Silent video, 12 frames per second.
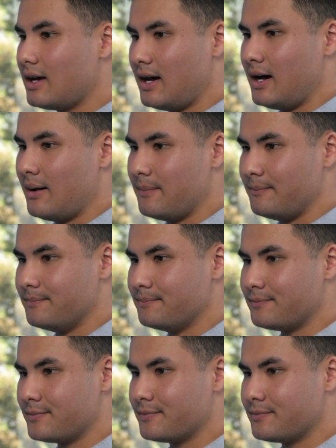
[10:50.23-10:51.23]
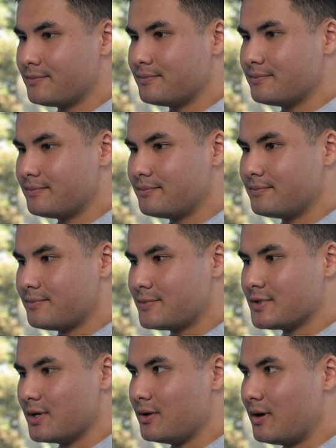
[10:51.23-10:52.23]
Um,
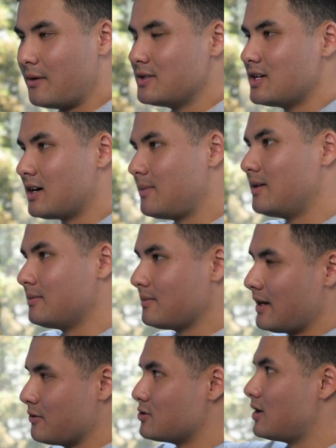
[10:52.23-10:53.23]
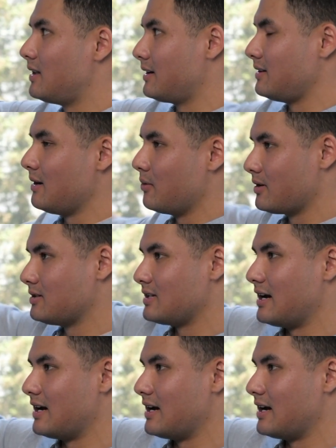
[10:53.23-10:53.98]
so I would talk about I would draw like networking